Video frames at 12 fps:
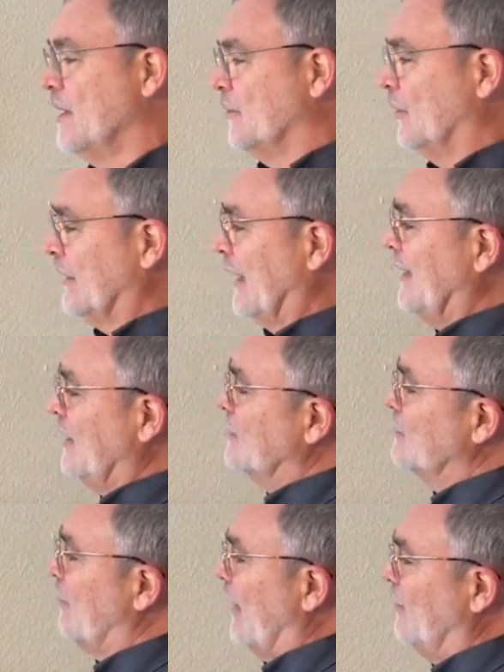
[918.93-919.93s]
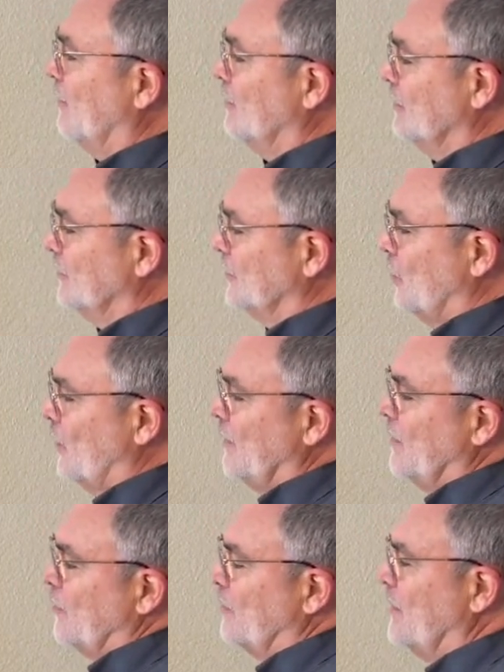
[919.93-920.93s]
The Reclining Spiral is
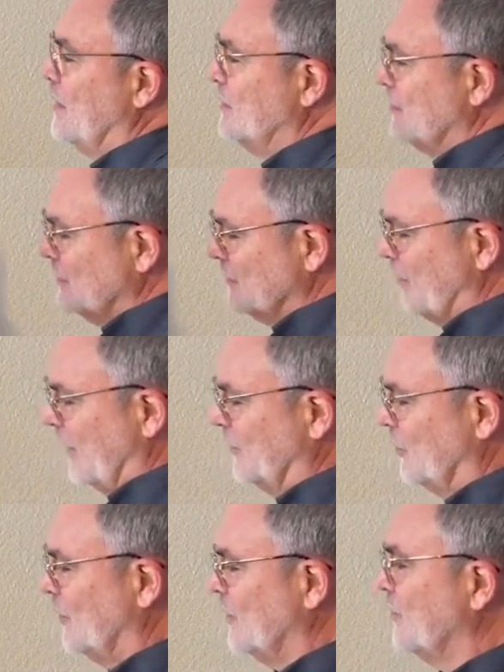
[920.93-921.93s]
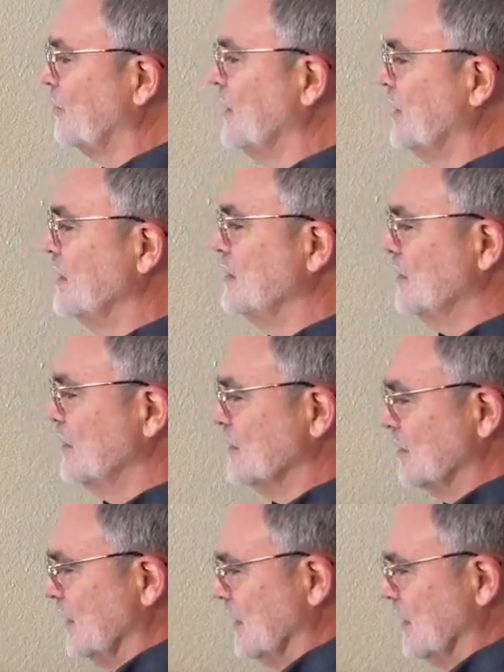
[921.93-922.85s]
23 inches by 23 inches.